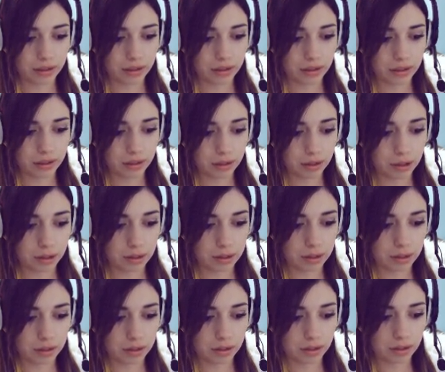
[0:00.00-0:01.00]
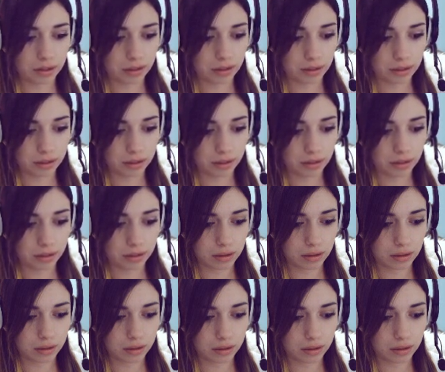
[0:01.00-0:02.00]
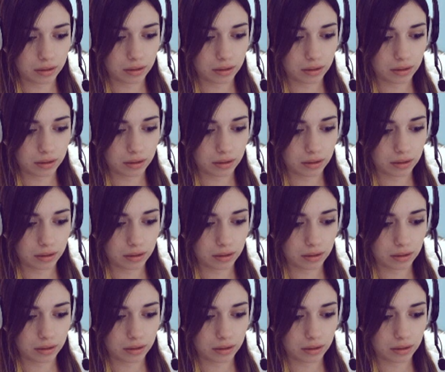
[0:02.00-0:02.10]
No one is speaking in this clip.